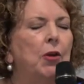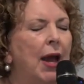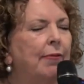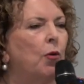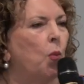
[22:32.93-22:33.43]
you
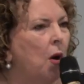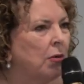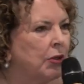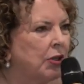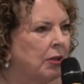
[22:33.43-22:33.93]
have a
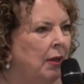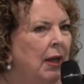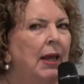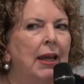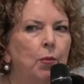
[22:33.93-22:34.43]
want,
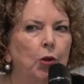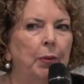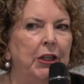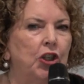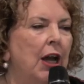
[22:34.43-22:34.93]
it will
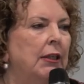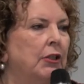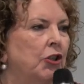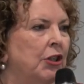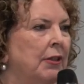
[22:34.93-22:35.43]
be
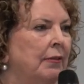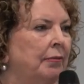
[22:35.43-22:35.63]
challenged.